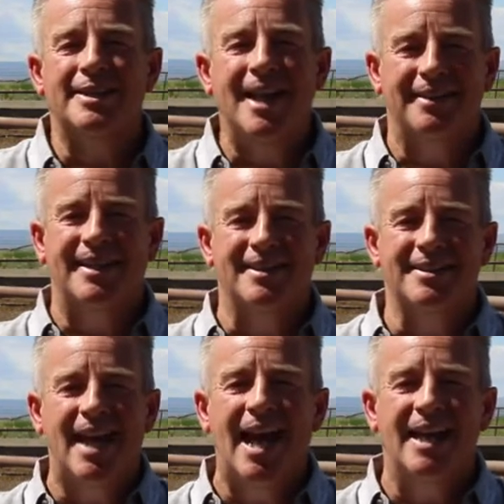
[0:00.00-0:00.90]
the telltale
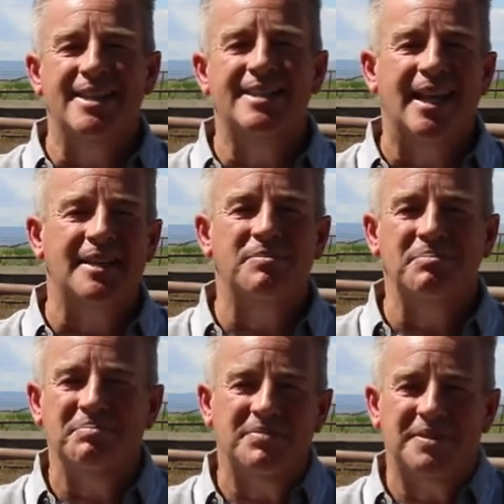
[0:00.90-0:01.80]
signs that
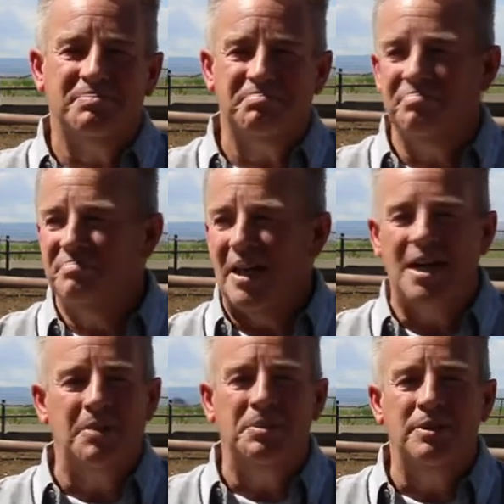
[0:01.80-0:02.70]
a
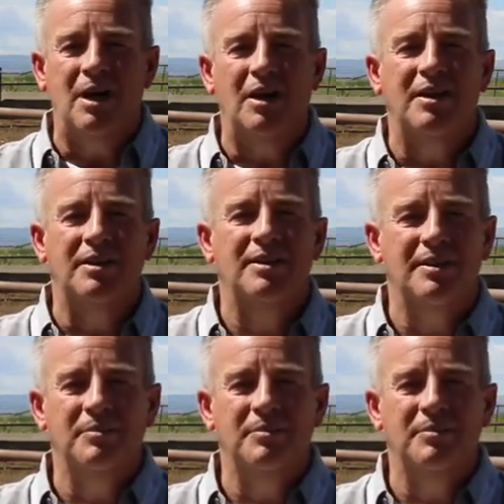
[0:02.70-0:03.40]
couple are